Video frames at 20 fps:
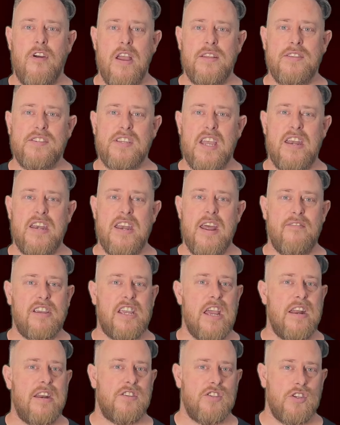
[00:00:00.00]
friends and
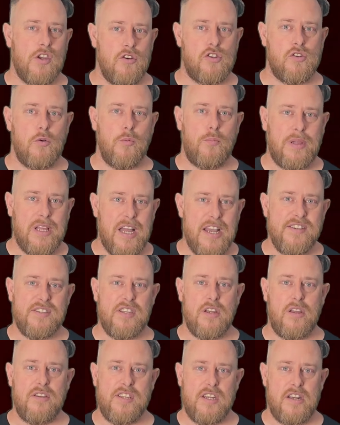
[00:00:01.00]
navigating social play
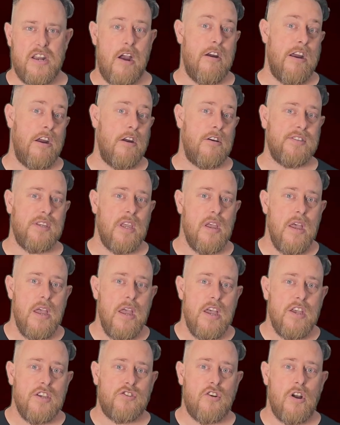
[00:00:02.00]
scenarios,
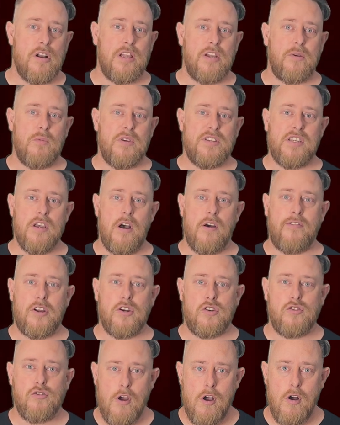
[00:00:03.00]
struggling with self
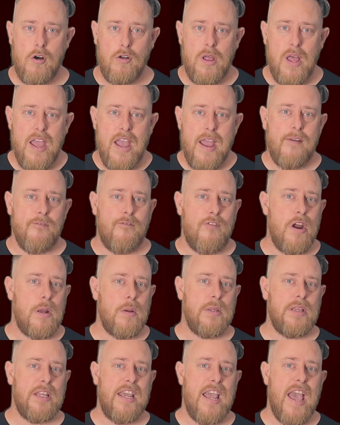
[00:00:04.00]
control, and
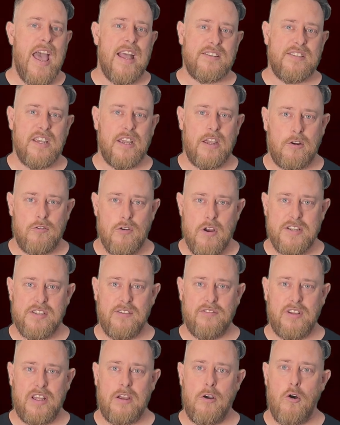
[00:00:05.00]
frequently acting
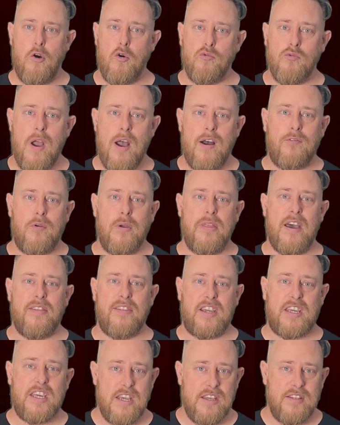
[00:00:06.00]
aggressively or rough with
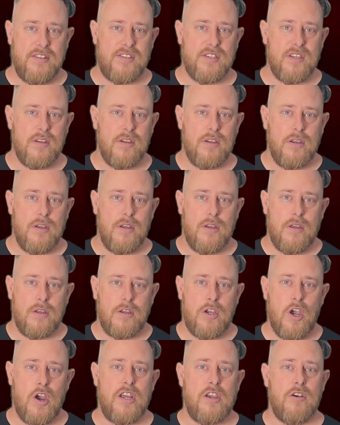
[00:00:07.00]
other kids.
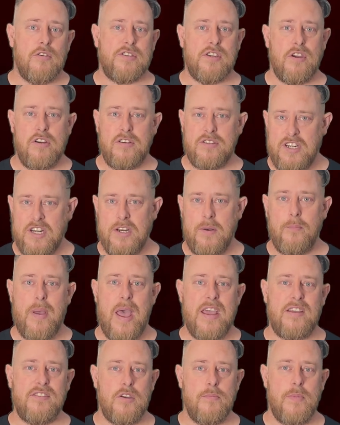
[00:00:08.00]
Codey also didn't
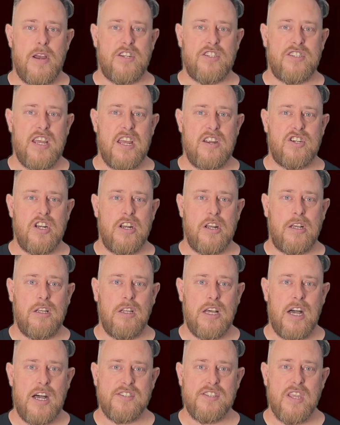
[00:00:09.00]
pay too much attention in
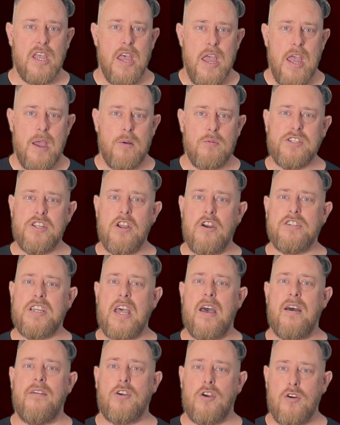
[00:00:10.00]
class and was known
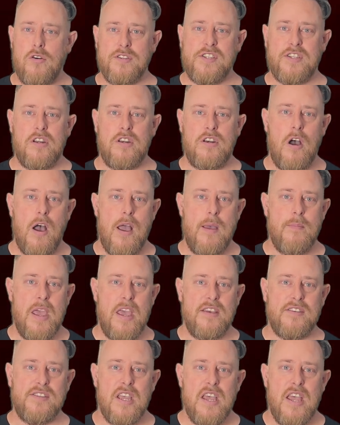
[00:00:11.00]
to have constant
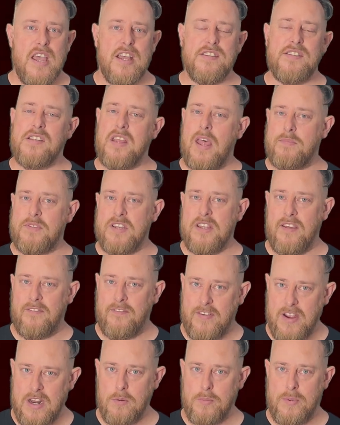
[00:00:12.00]
nightmares and slept in the
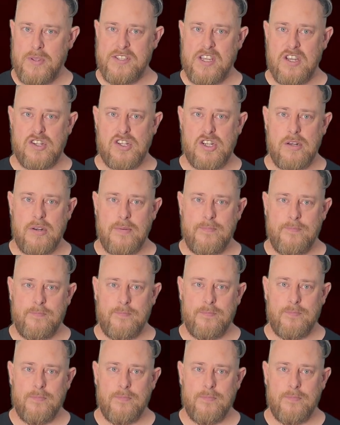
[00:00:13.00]
fetal position.